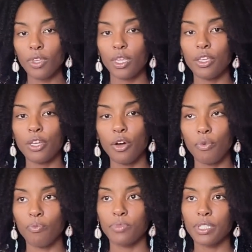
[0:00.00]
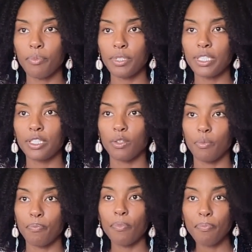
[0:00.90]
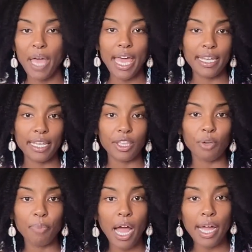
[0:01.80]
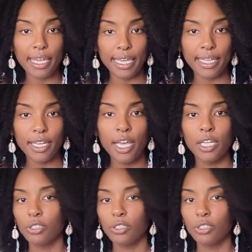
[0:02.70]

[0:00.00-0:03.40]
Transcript: you know, someone's pet in their pocket,